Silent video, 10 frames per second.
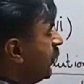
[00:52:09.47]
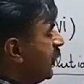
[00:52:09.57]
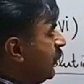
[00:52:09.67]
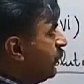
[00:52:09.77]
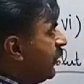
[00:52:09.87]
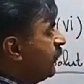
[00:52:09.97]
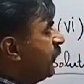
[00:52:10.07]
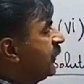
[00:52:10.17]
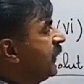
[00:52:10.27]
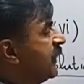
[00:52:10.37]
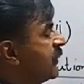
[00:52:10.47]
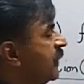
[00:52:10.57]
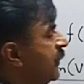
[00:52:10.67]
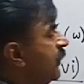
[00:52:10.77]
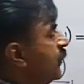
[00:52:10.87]
multiplied with
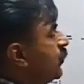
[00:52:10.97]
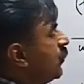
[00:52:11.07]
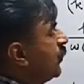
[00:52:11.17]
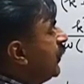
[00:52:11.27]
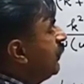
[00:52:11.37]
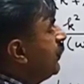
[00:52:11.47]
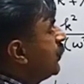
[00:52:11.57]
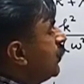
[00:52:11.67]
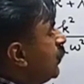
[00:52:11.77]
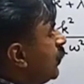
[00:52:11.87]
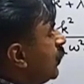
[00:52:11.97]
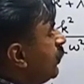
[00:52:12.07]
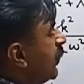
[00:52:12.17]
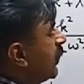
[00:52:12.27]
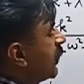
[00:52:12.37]
this to give you
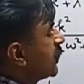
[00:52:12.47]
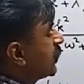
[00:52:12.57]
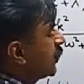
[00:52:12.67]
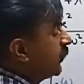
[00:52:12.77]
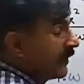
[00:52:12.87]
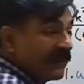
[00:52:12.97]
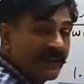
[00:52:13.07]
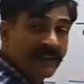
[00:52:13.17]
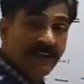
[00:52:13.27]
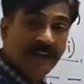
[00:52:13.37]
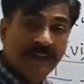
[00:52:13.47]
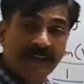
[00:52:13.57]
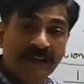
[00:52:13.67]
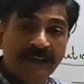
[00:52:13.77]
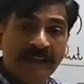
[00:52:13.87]
omega square.
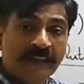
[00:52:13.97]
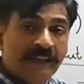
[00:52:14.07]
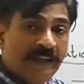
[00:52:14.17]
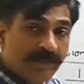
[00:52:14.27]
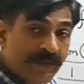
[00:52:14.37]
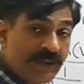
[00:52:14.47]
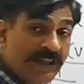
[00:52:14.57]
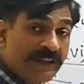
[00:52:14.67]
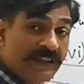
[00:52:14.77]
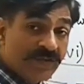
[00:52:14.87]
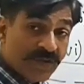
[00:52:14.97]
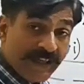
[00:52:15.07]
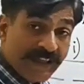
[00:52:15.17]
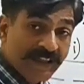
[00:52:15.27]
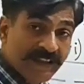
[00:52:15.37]
Appreciate this
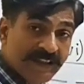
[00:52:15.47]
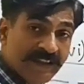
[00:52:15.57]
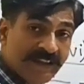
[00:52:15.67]
trick.